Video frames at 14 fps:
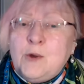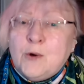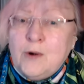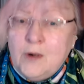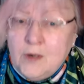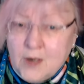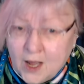
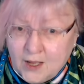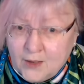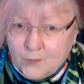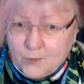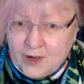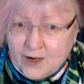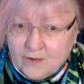you're
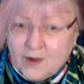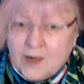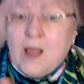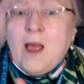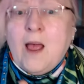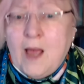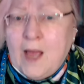not
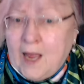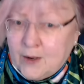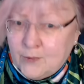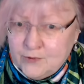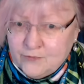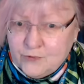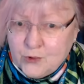wearing
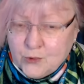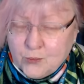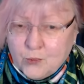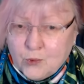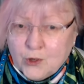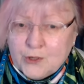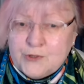out of your
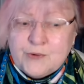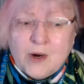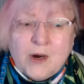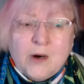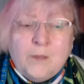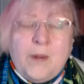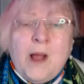
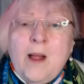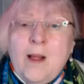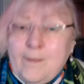wardrobe.